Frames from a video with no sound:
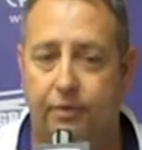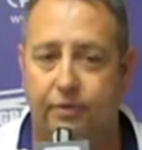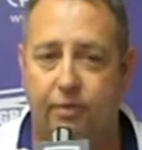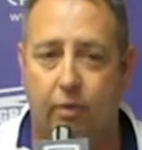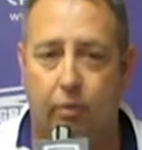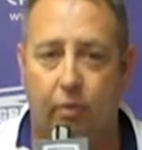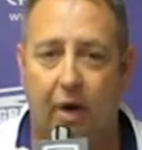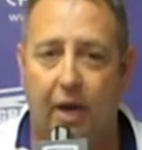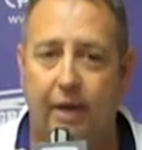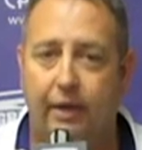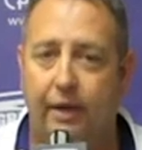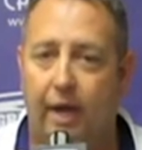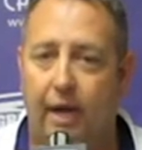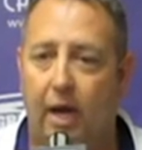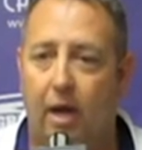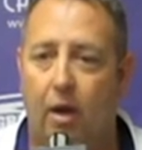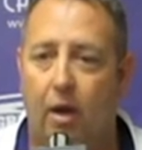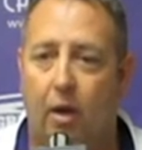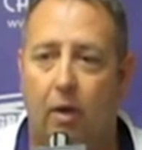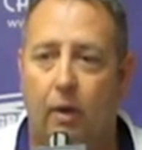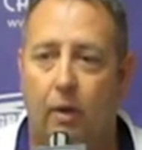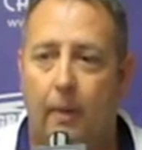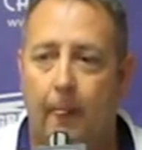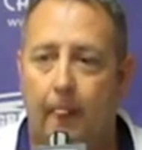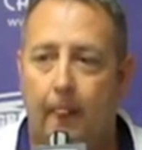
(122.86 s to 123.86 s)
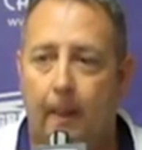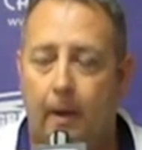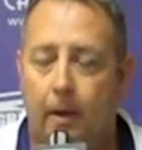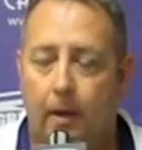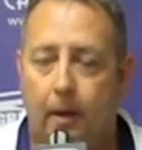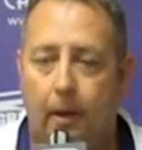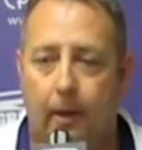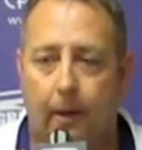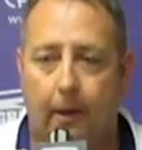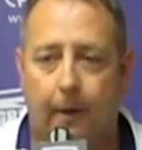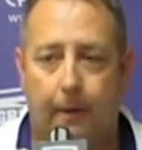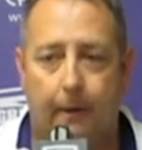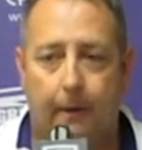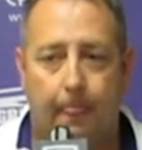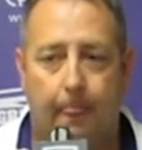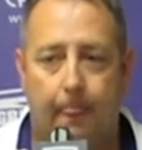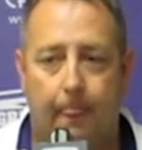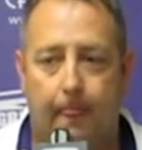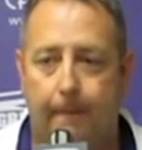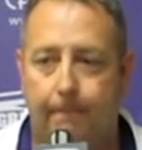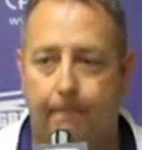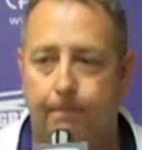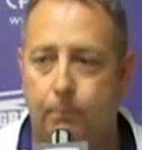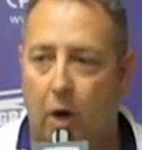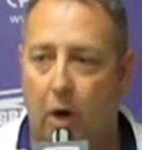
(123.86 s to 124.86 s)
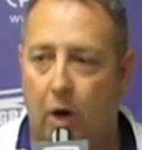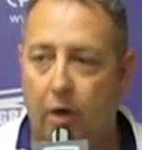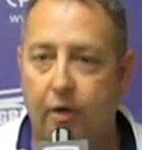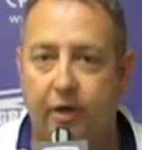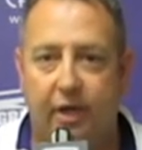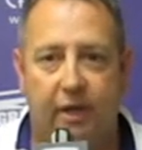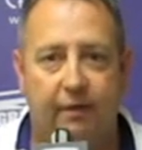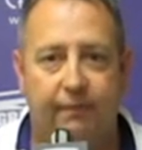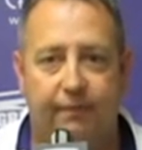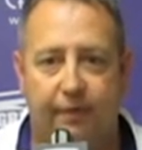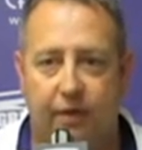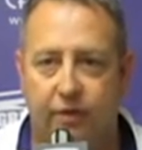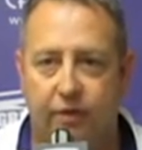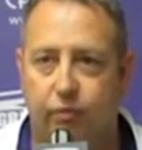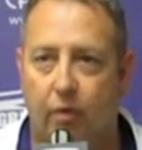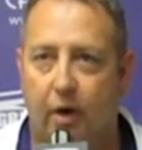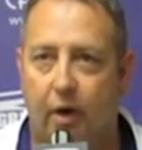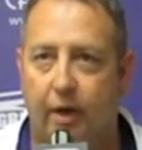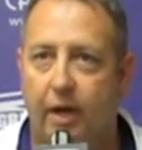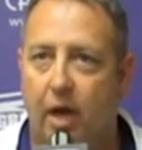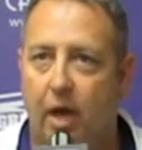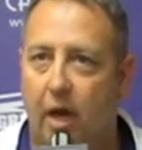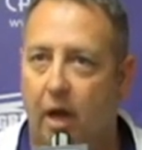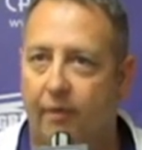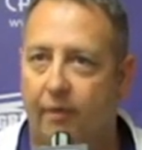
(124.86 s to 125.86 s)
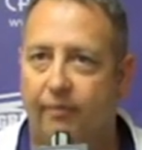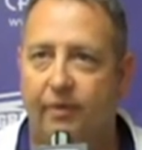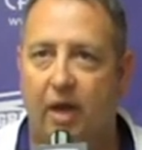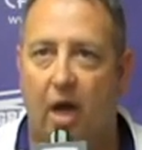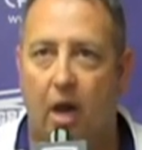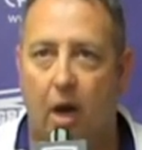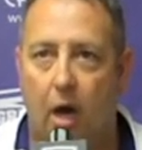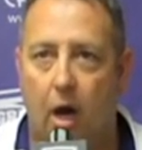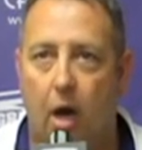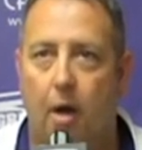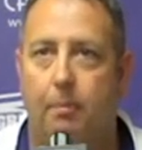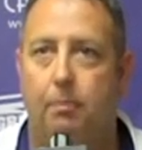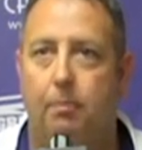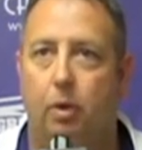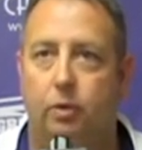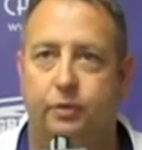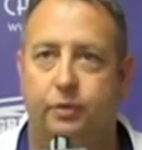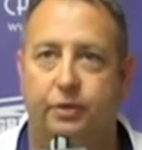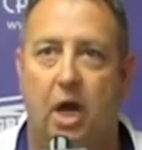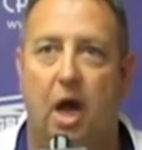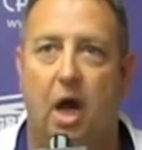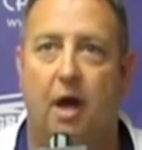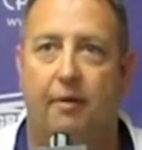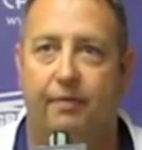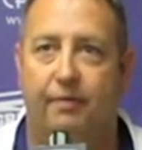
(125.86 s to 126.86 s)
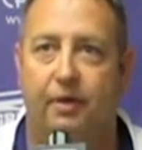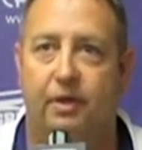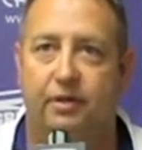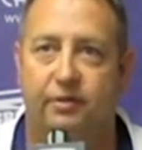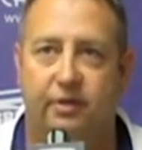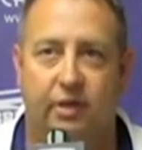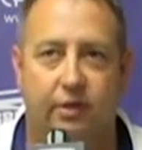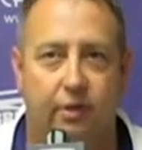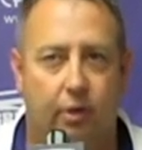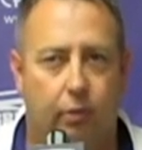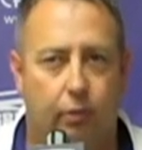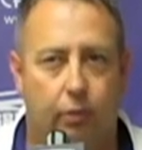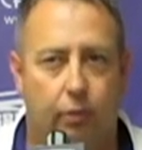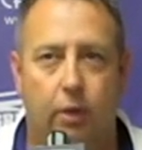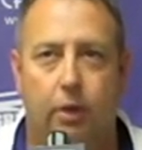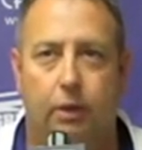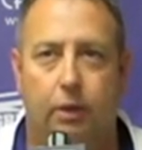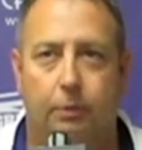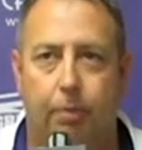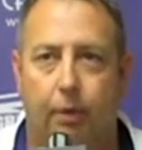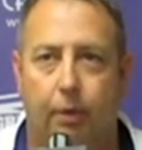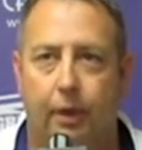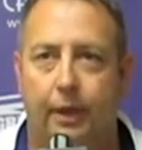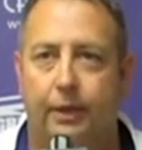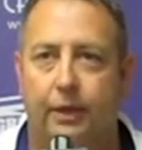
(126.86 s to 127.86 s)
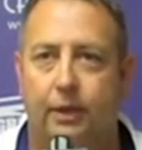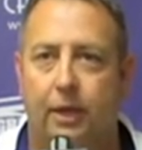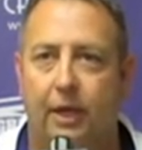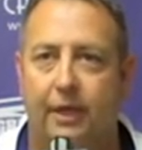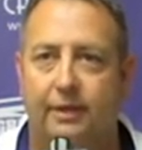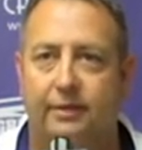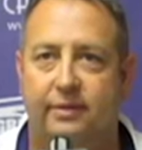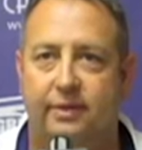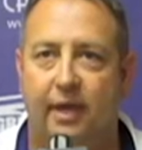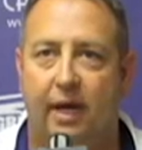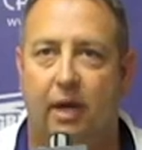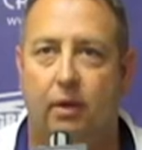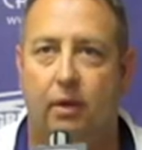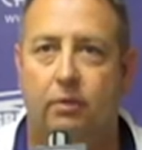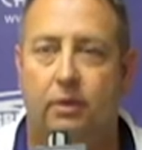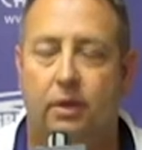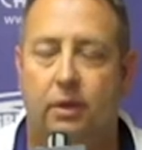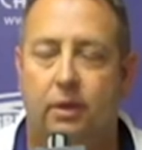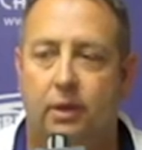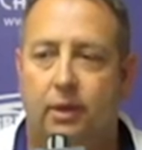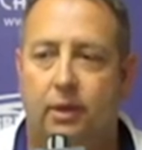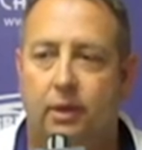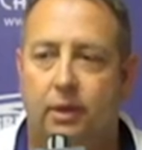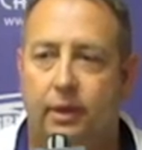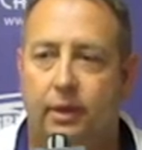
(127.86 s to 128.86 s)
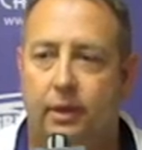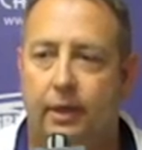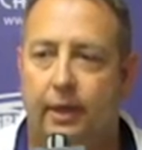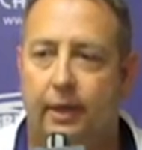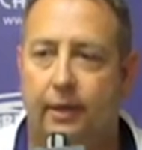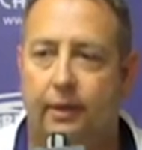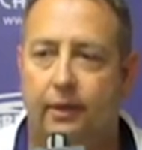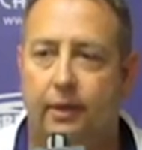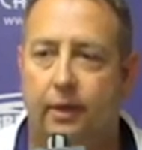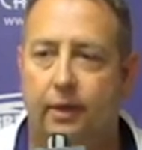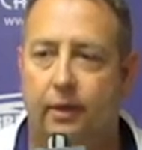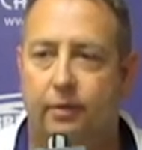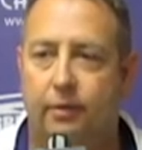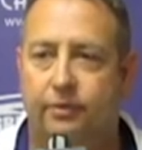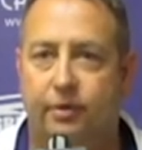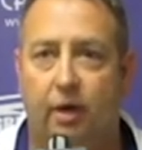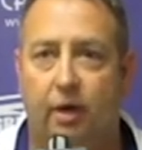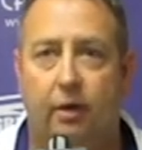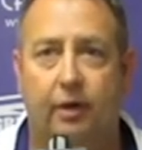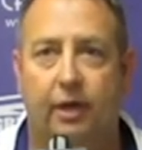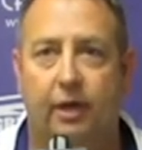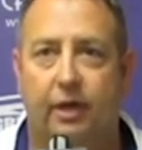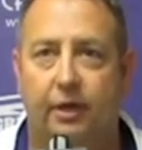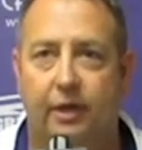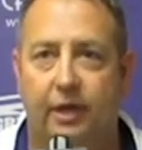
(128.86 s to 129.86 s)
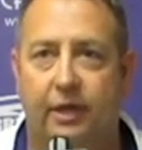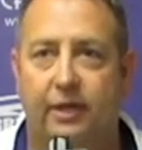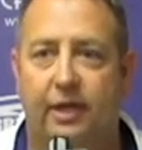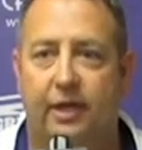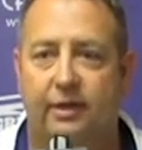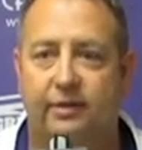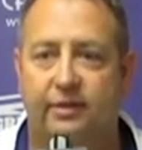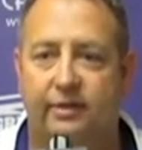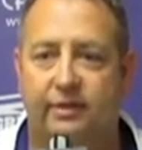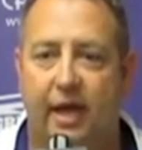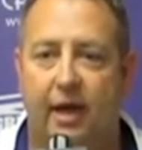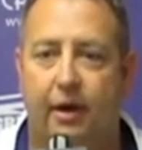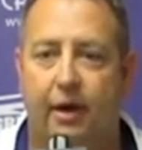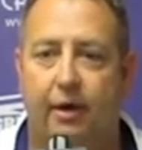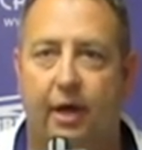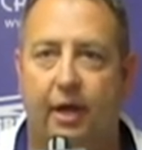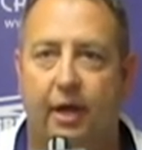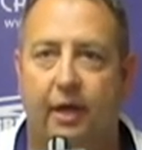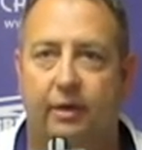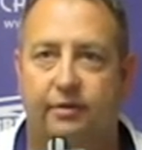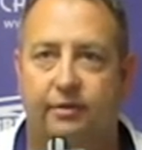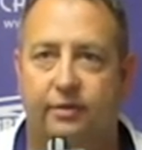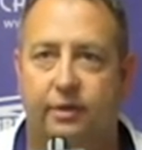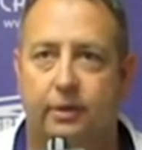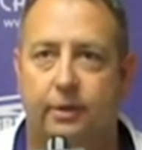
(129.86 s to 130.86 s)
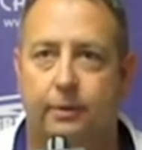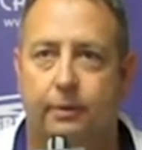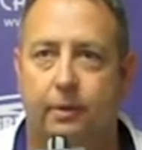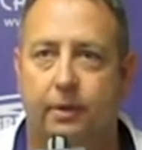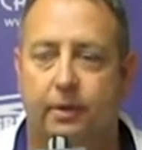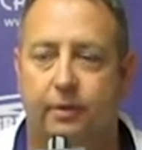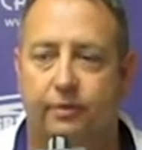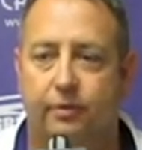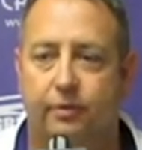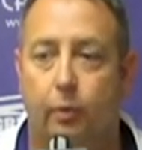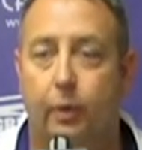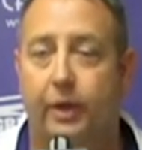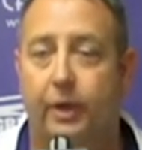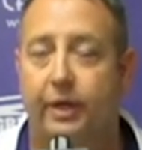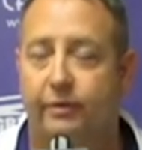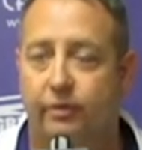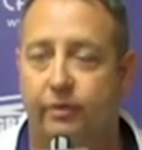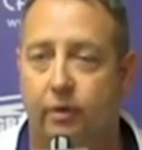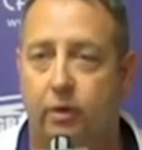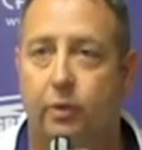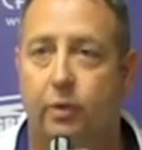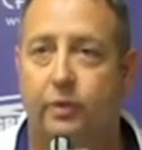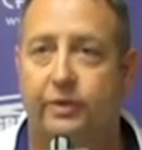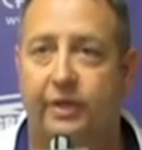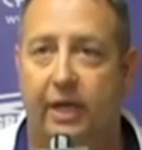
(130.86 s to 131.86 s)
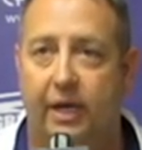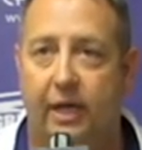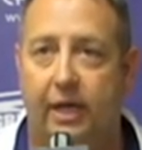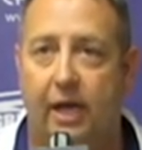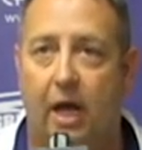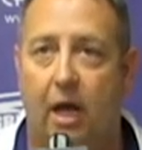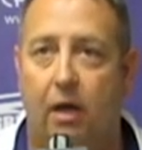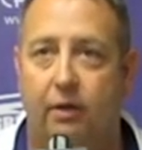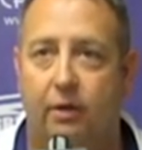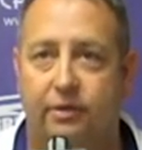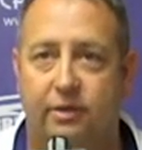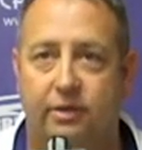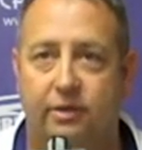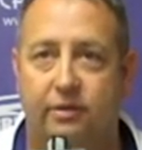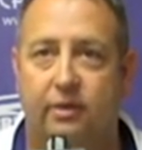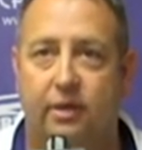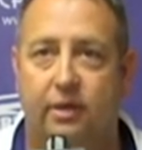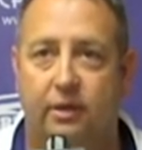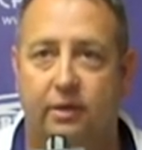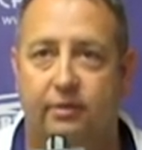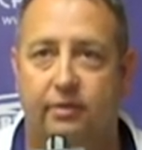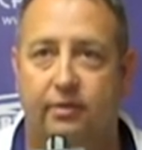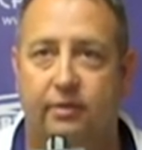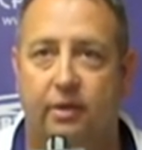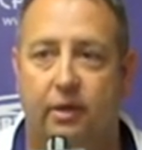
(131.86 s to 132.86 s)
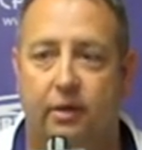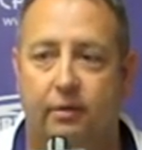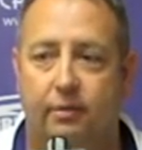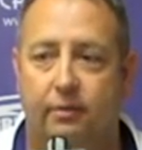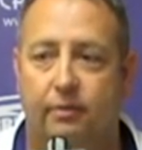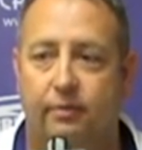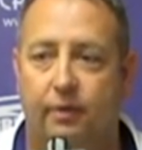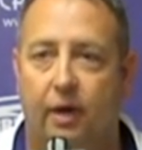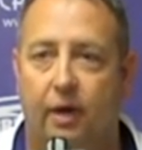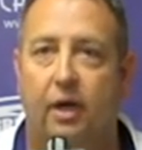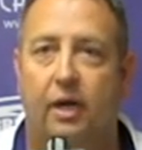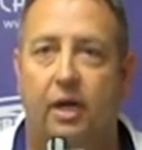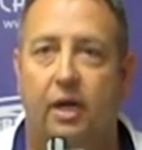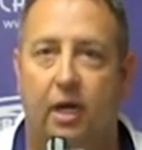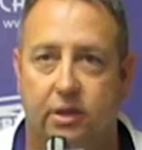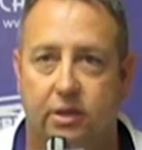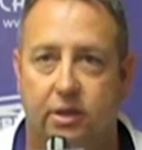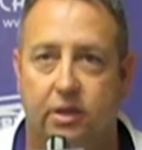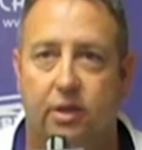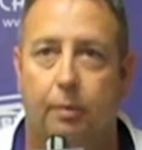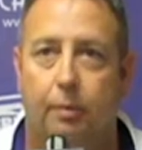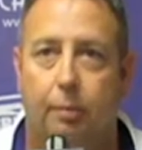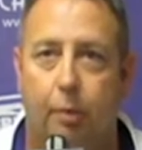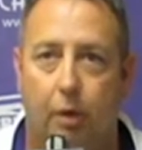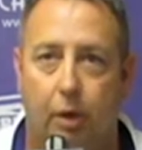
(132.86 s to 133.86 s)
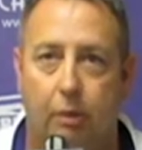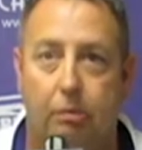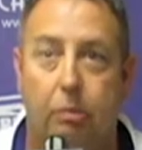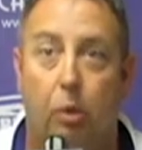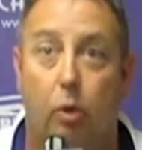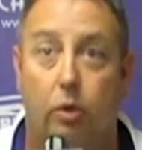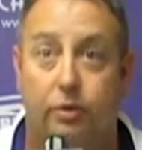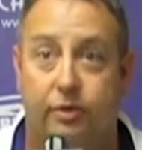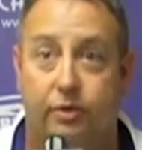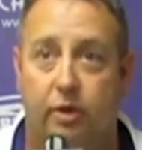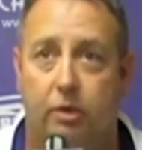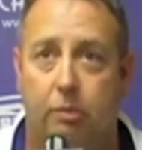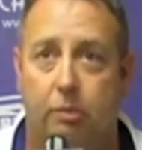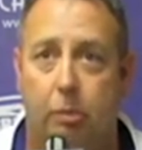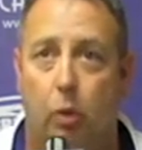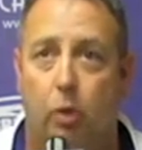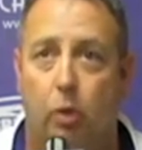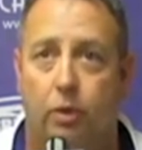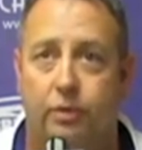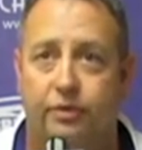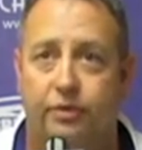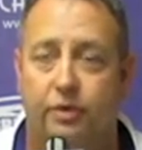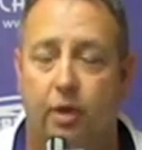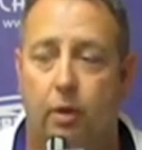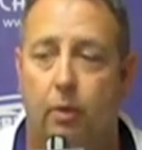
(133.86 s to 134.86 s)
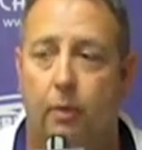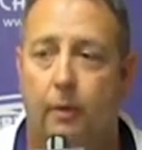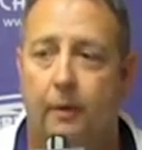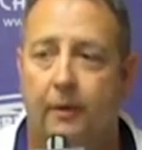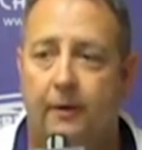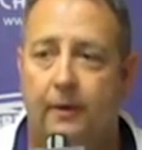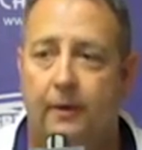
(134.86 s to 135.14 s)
So right now, our defense right now, I've got utmost confidence in. They're really playing lights out, and certainly going to need that Saturday as Louisiana College is very accustomed to putting points on the board. So